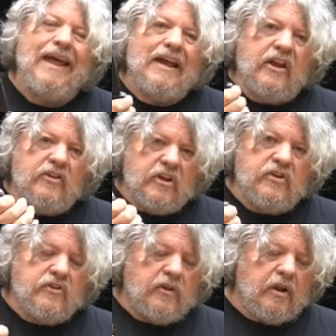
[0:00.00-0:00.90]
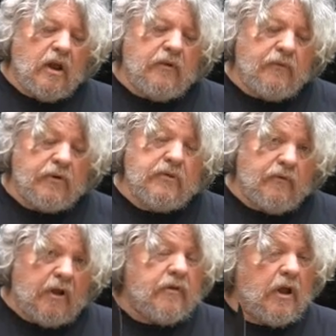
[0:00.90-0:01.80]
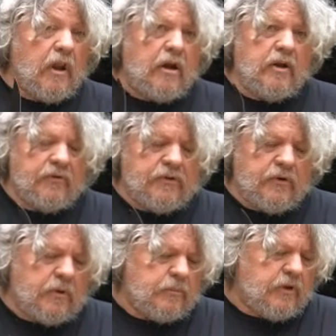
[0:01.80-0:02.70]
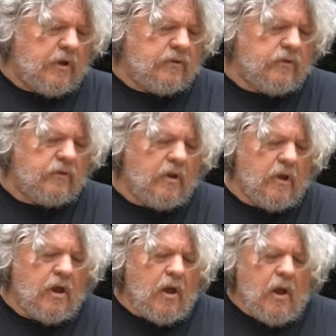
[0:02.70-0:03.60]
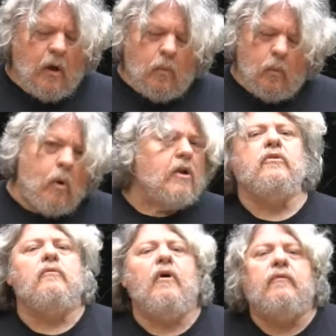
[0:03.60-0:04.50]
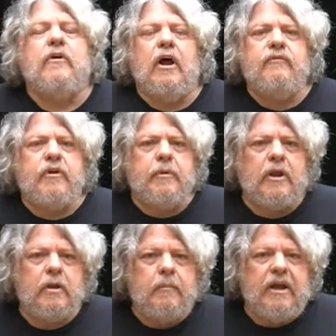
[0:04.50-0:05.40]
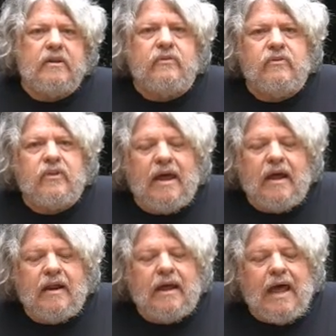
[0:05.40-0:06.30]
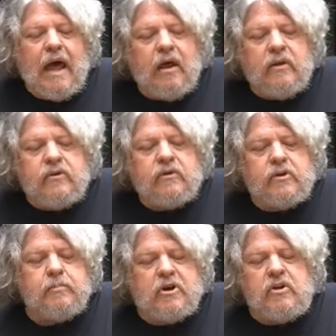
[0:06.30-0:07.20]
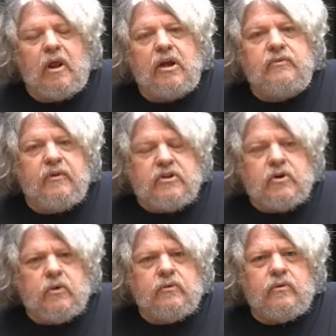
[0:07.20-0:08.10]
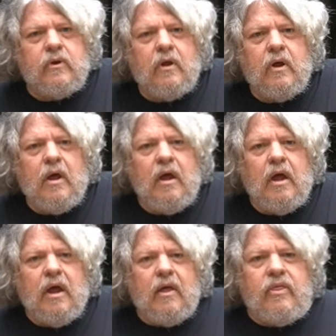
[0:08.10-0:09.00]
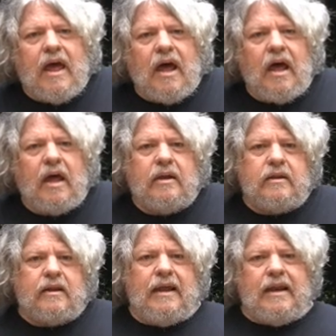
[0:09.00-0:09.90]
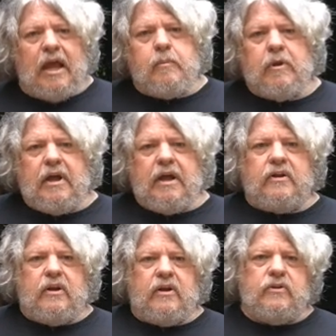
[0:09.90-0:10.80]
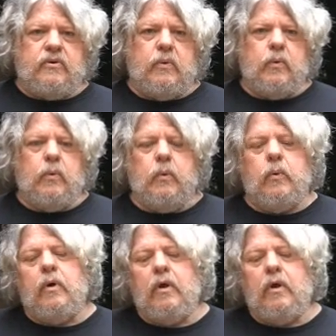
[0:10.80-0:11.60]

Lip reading: contingency knife for surviving a lot of different circumstances. What a survival knife typically means is that it has specialized features that enable it to